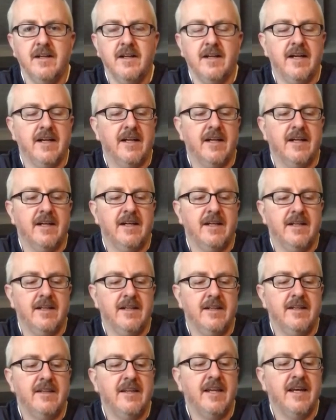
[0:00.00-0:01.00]

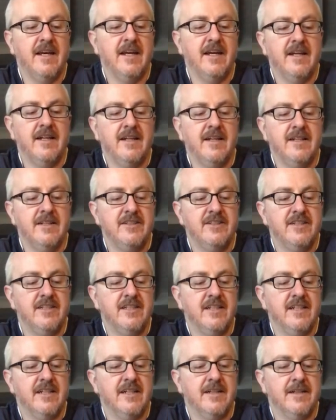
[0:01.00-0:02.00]
and then
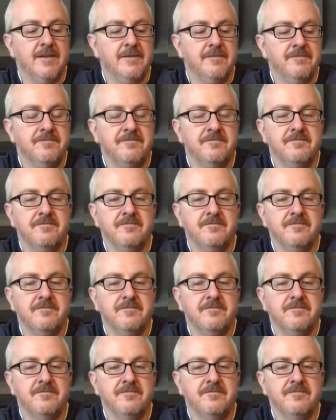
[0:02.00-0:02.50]
she goes